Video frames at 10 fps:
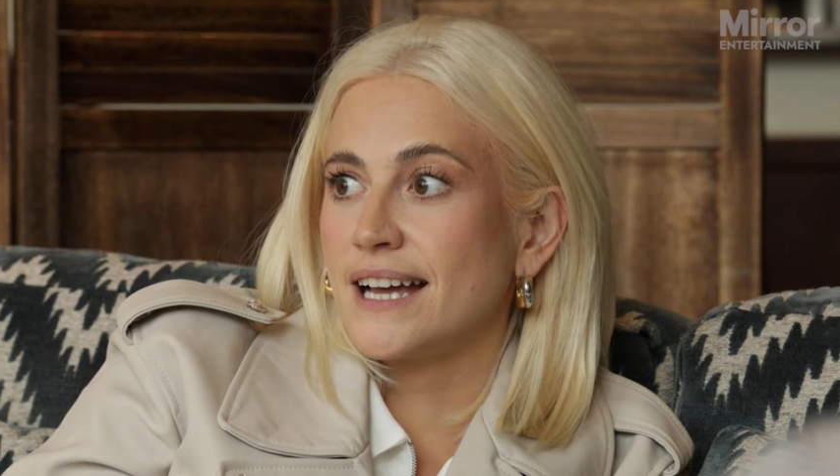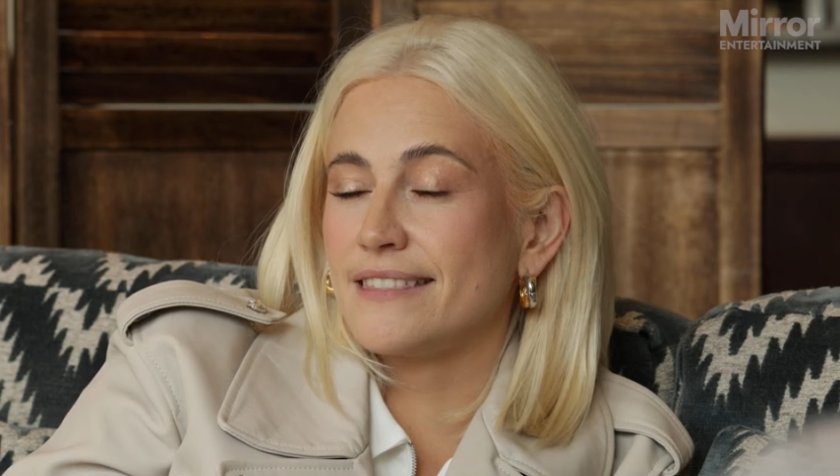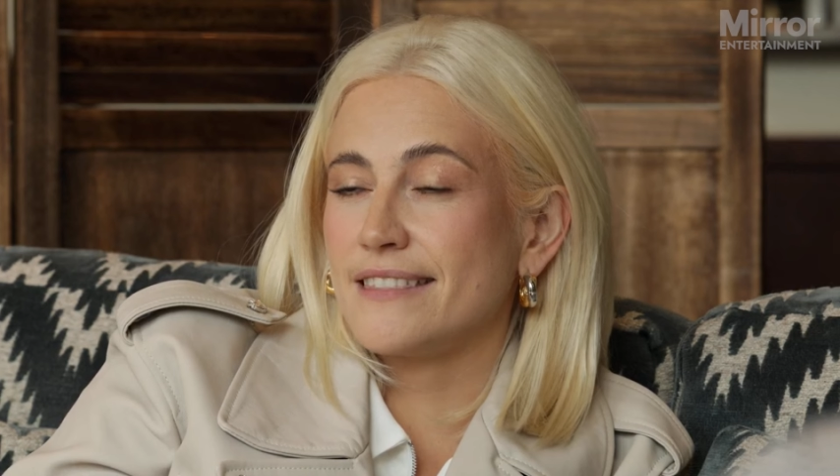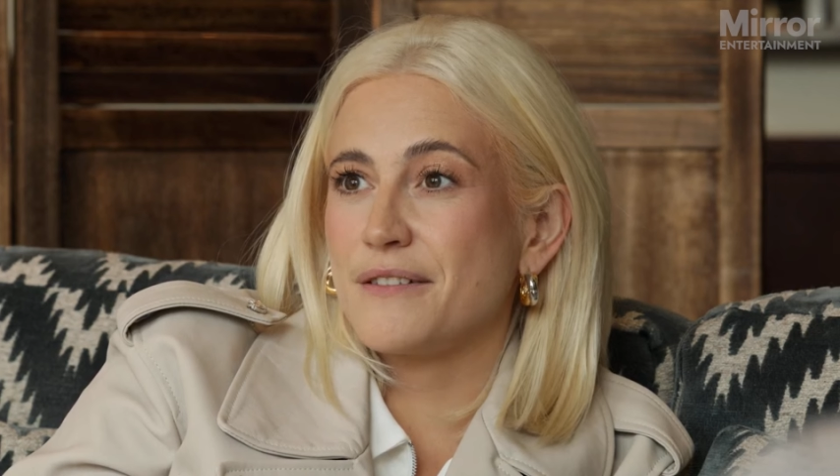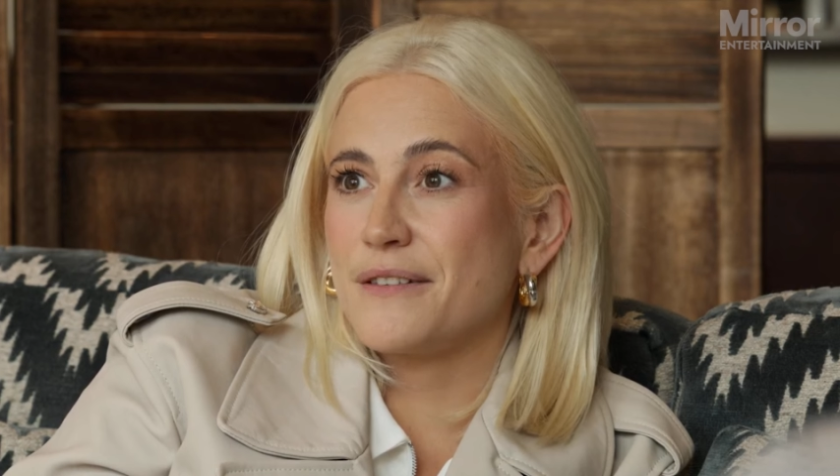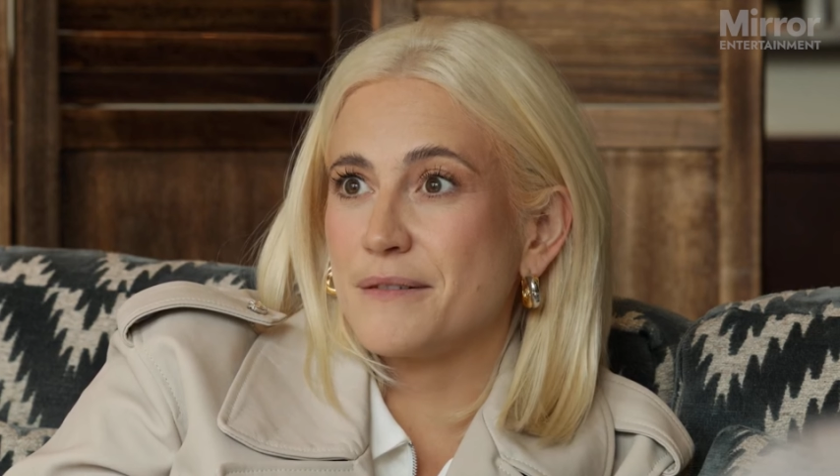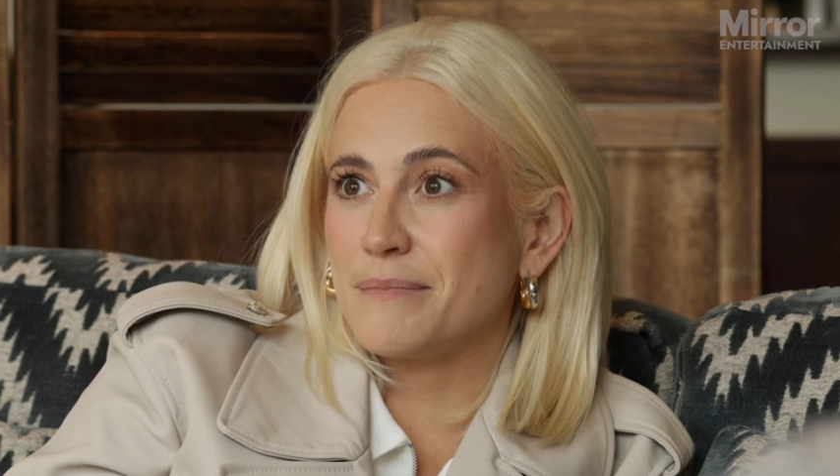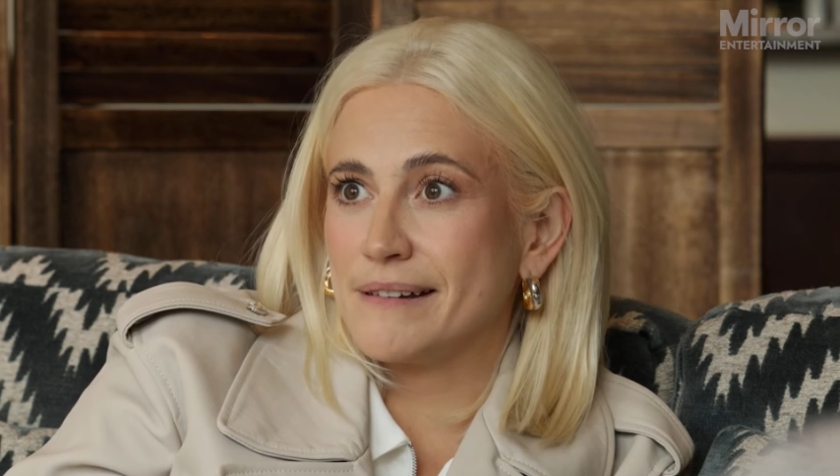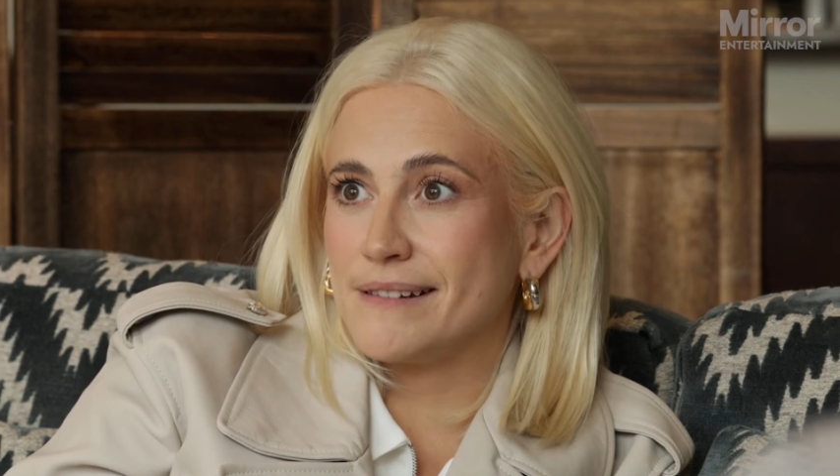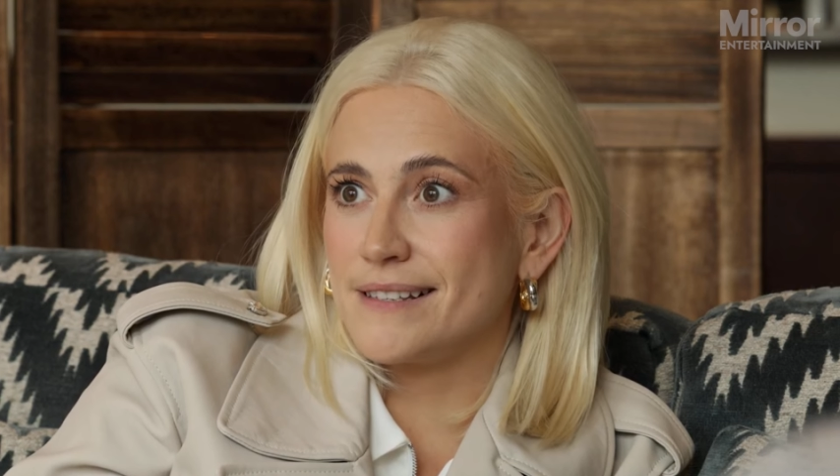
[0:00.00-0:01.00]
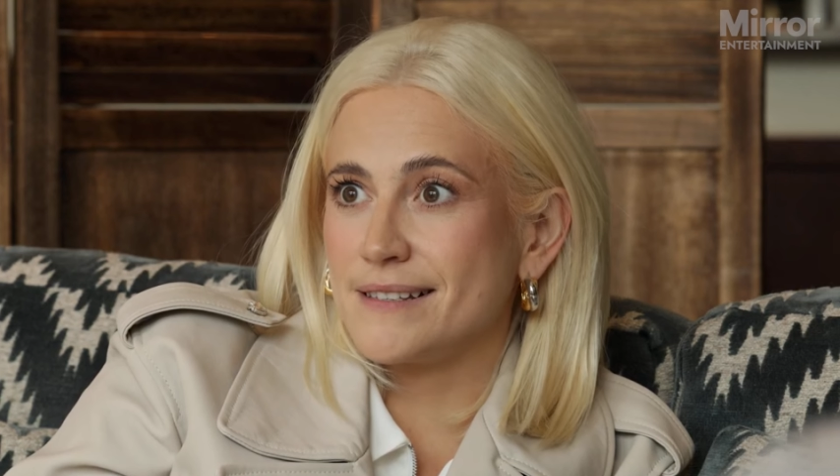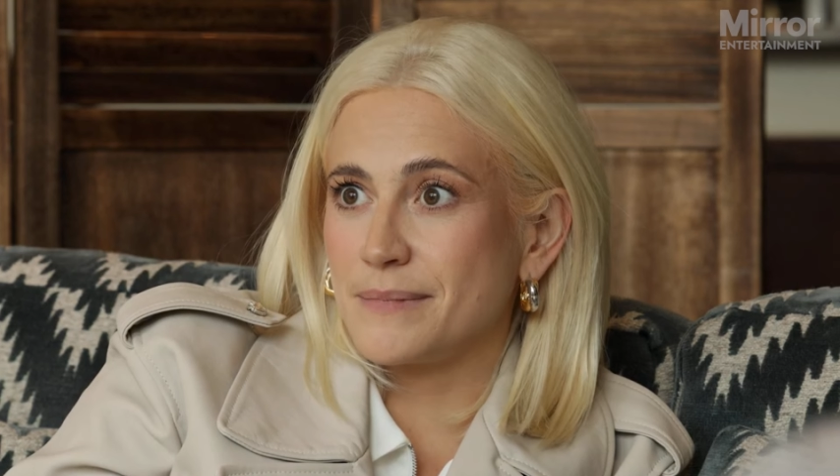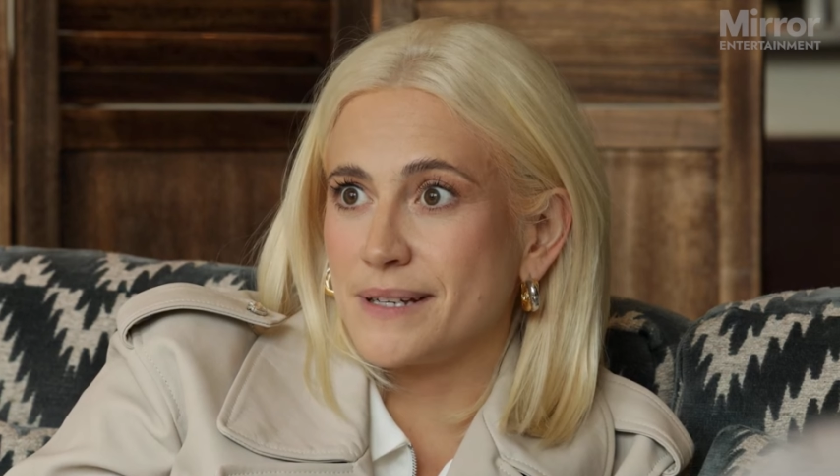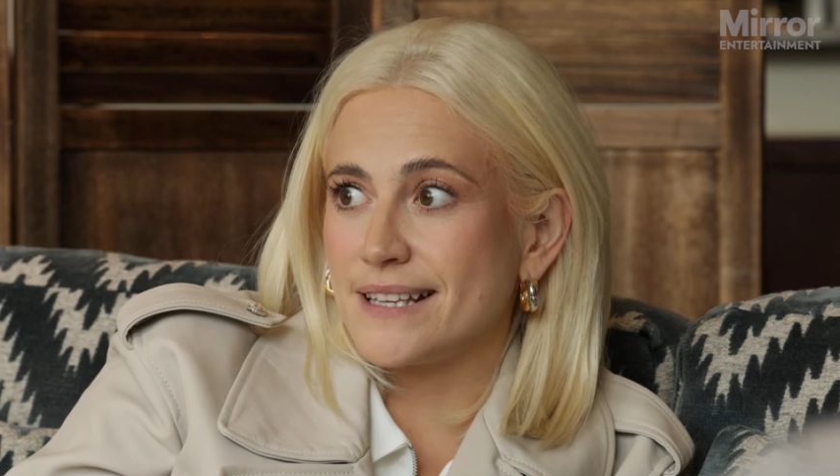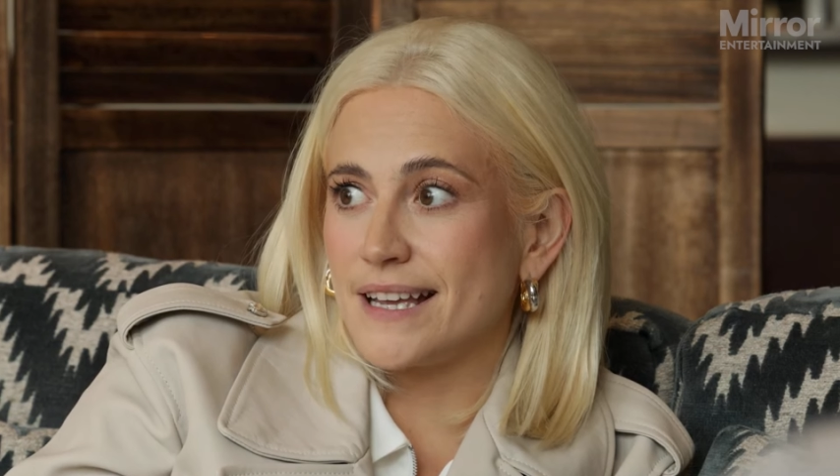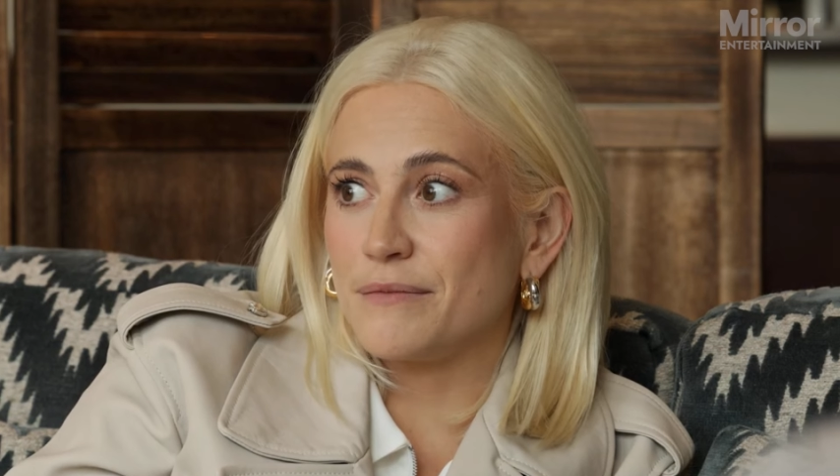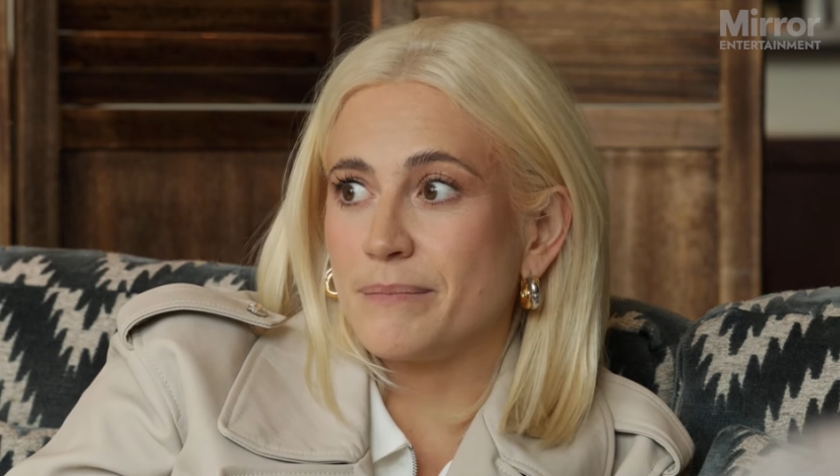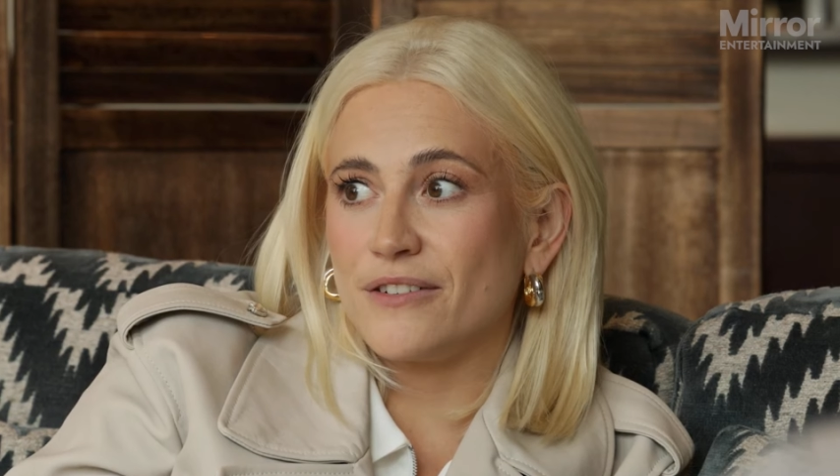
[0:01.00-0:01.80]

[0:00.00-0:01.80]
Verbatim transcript: had those experiences myself,